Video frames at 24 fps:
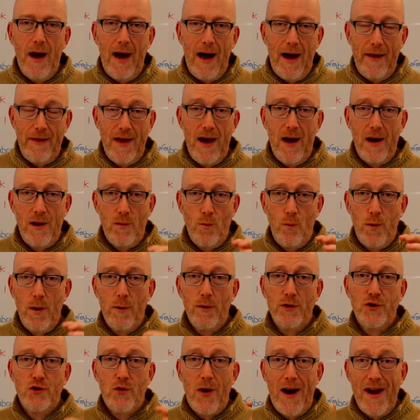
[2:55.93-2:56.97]
and then
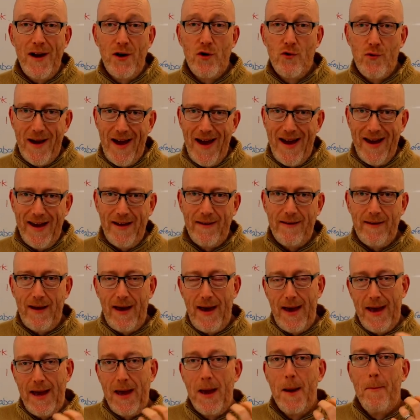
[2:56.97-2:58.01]
we'll try and create
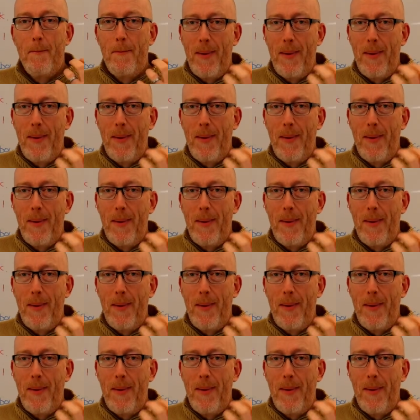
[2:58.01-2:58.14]
a